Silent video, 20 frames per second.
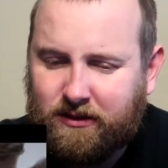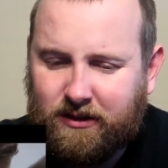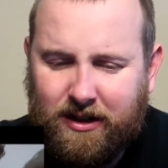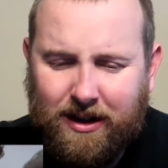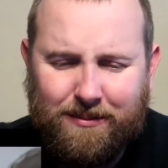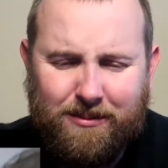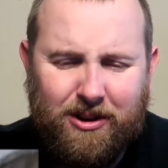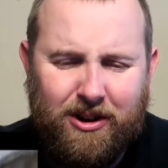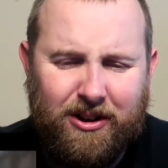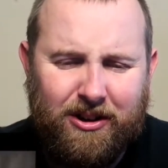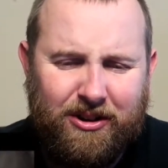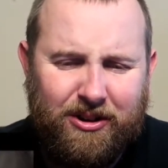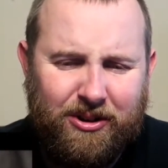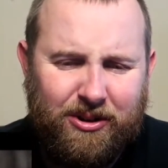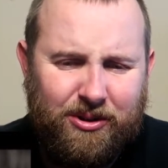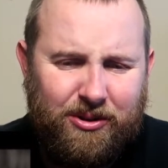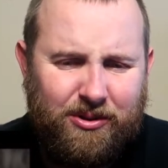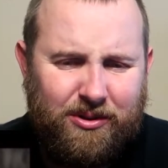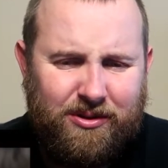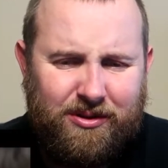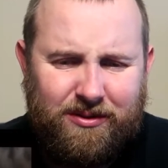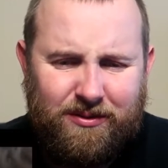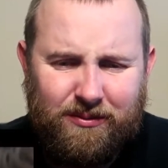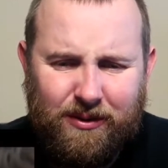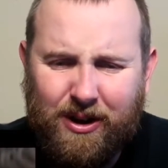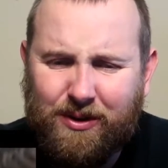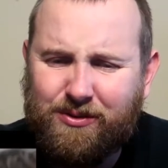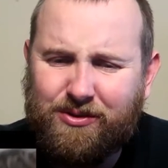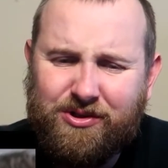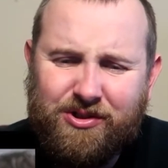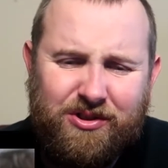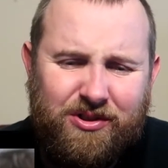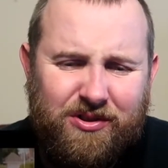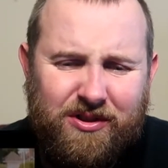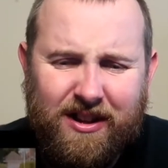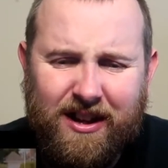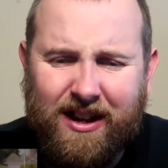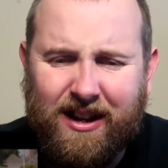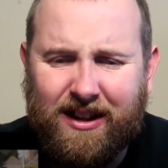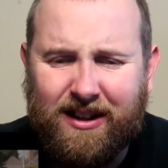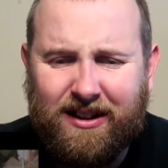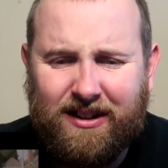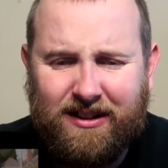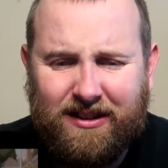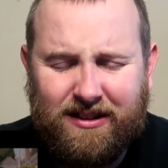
Come on, dude. Why would you do that?